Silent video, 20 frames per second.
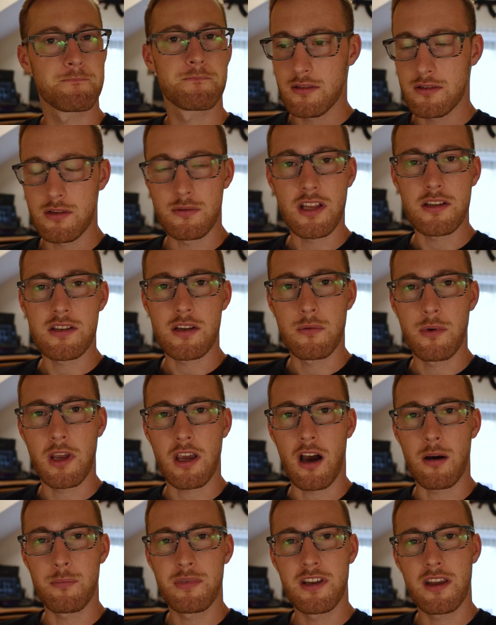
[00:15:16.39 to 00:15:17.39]
So that's a quick
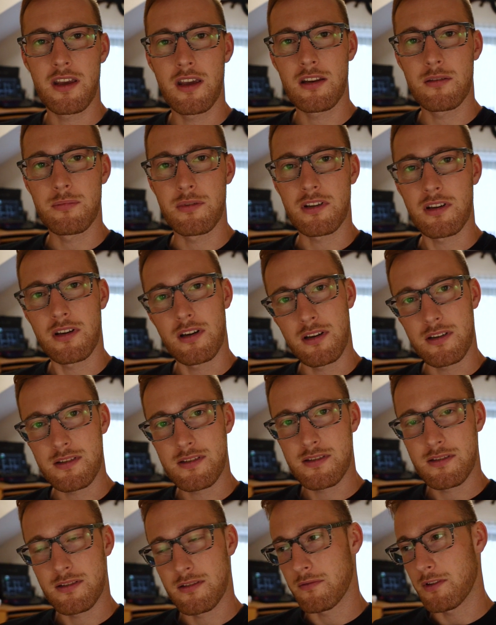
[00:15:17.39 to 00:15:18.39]
update
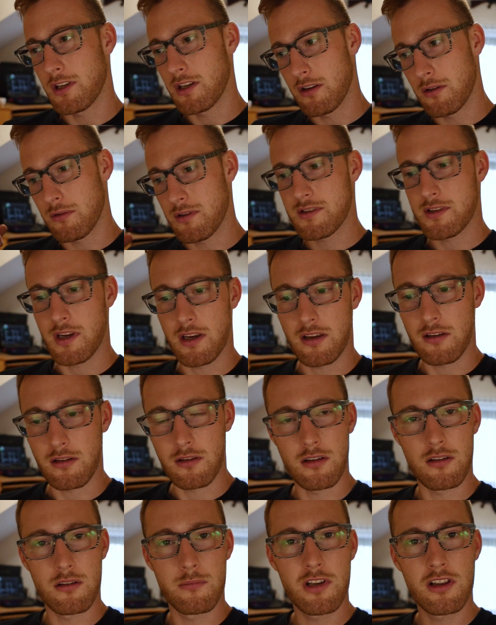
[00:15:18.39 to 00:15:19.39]
because the video is taking a
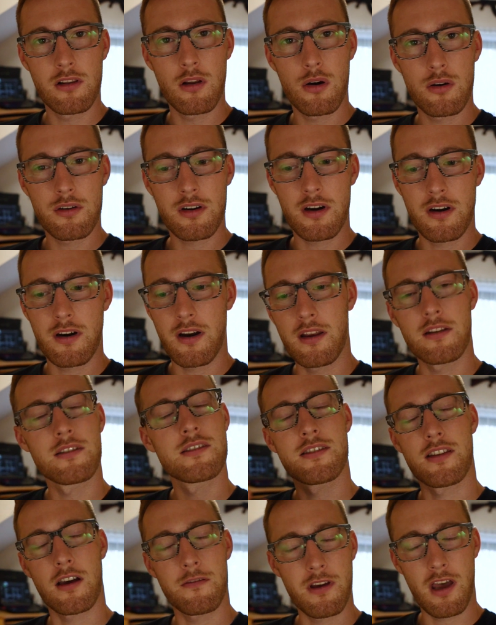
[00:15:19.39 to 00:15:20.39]
little bit longer and
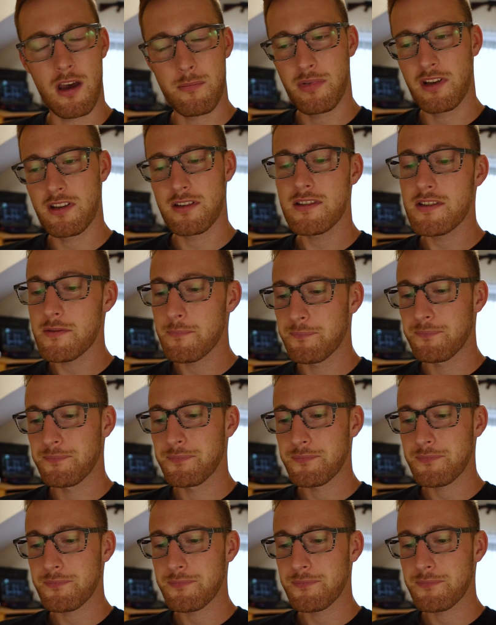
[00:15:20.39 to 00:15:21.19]
stuff happens.